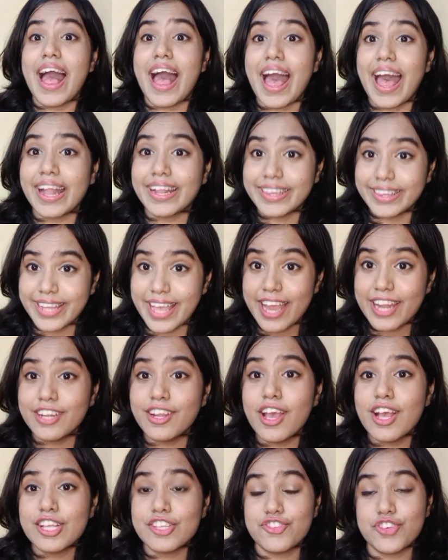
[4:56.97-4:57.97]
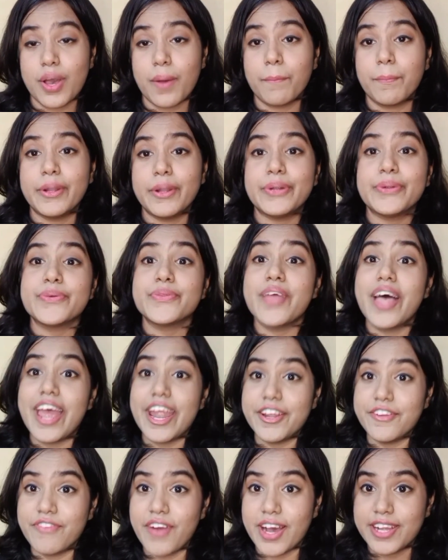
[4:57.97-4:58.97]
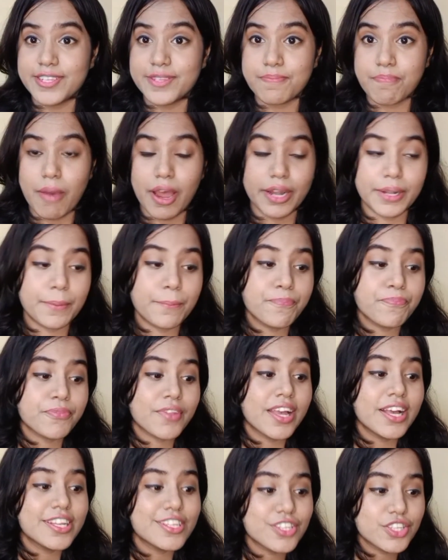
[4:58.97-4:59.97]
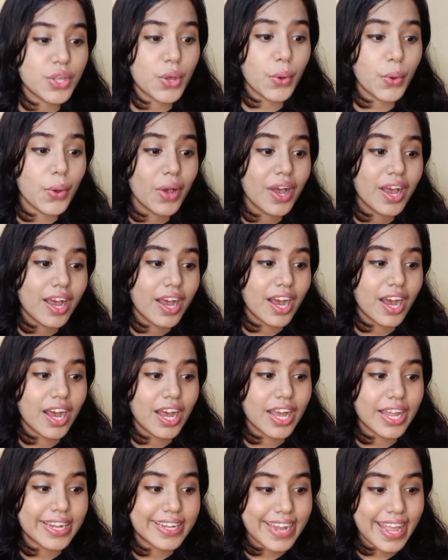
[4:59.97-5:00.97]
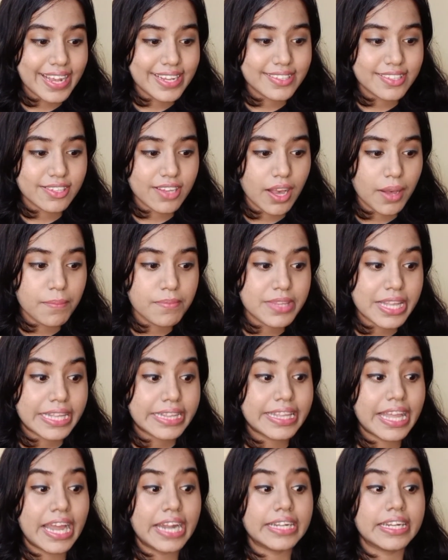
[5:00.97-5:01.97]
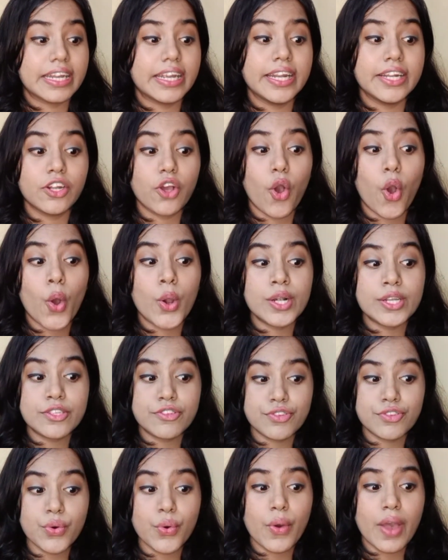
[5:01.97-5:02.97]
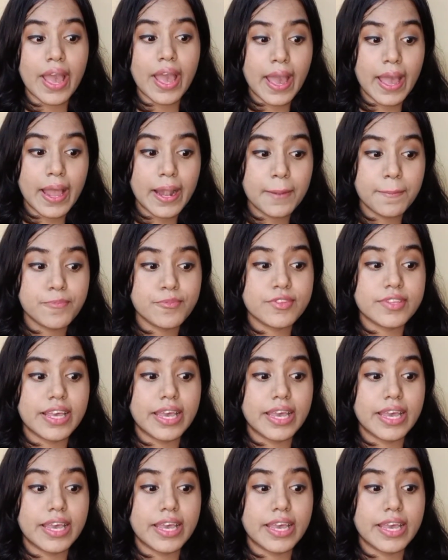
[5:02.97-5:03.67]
and then jump into the advanced part. So next comes that it also helps